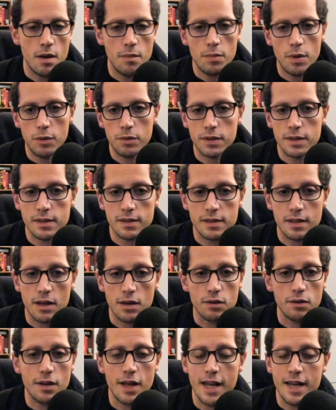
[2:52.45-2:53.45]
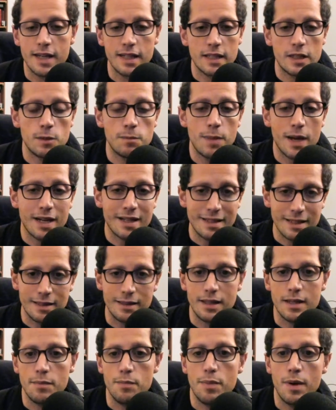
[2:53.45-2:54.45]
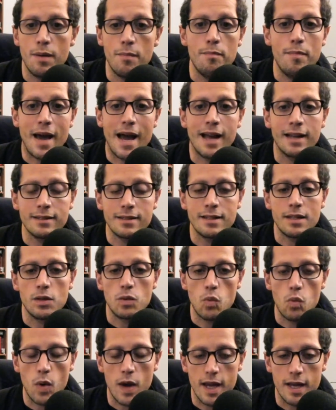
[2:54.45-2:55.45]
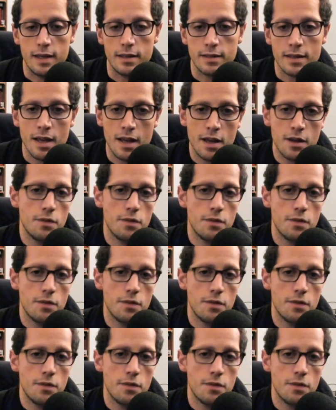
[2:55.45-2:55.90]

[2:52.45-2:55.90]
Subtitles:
both in subtle and expectedly bombastic ways.